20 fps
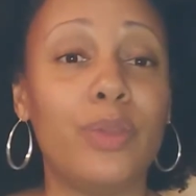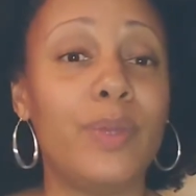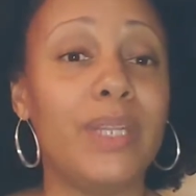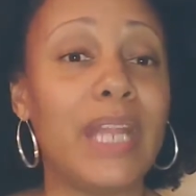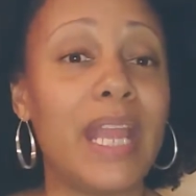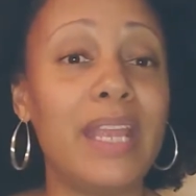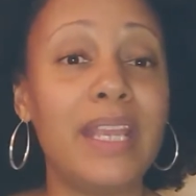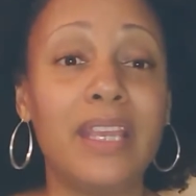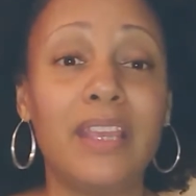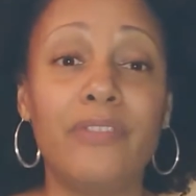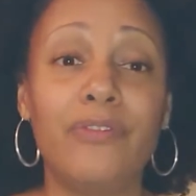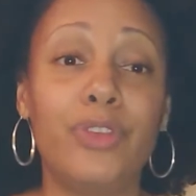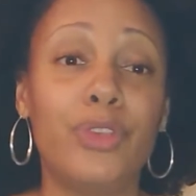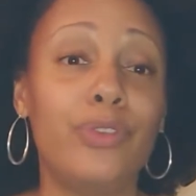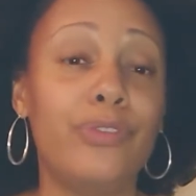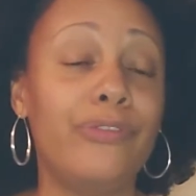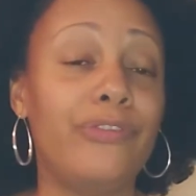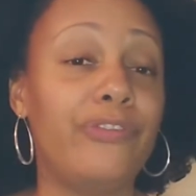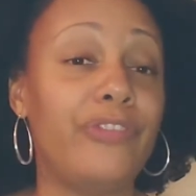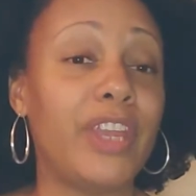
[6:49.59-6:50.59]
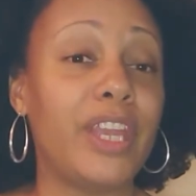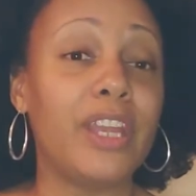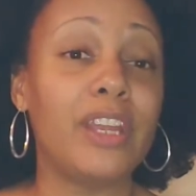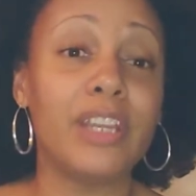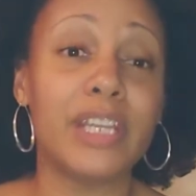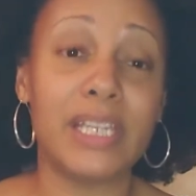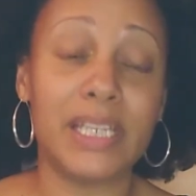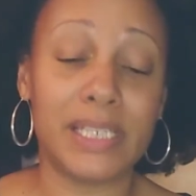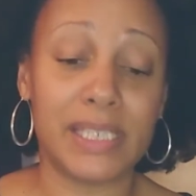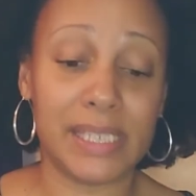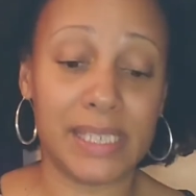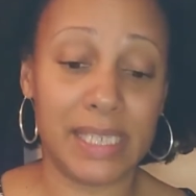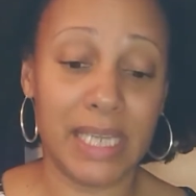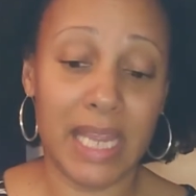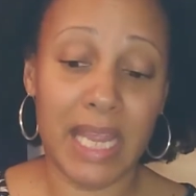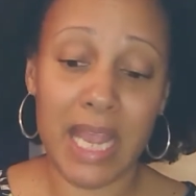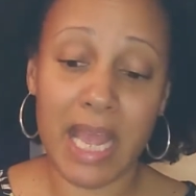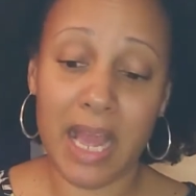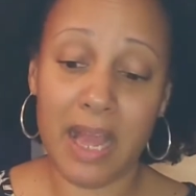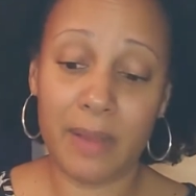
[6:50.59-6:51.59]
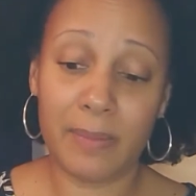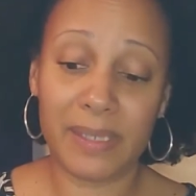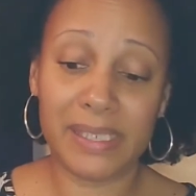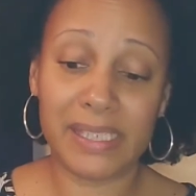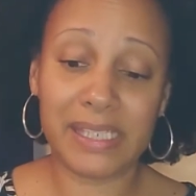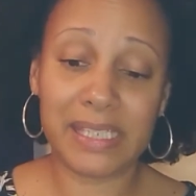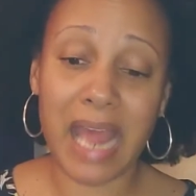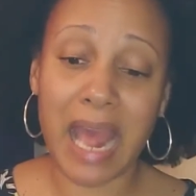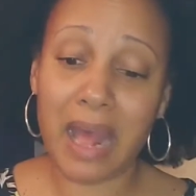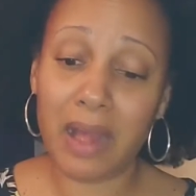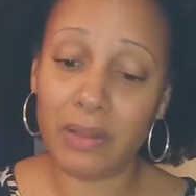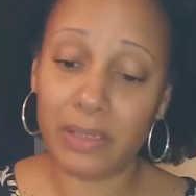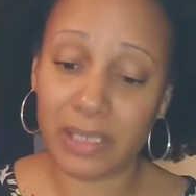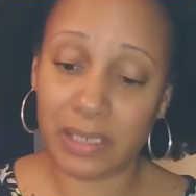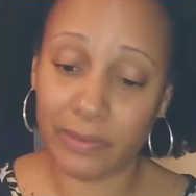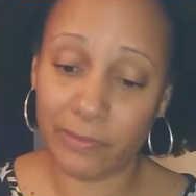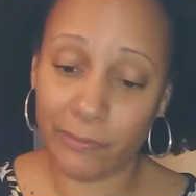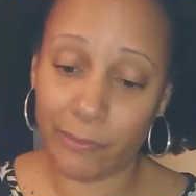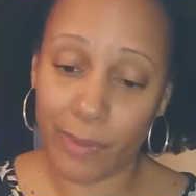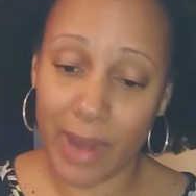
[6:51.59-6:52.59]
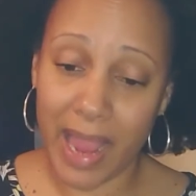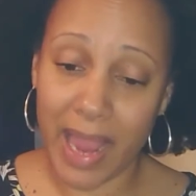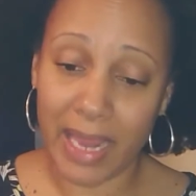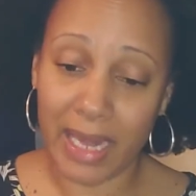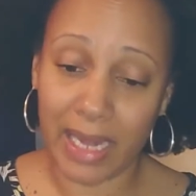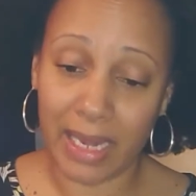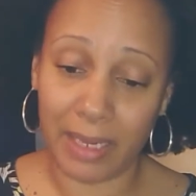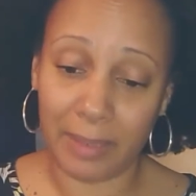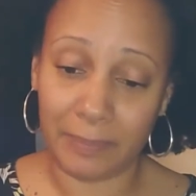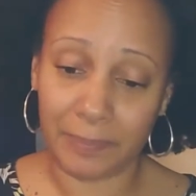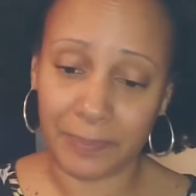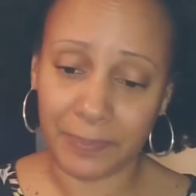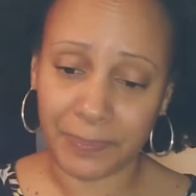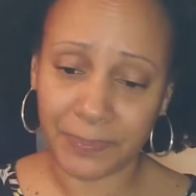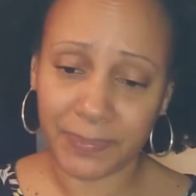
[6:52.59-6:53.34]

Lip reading: and they give you various styles of writing.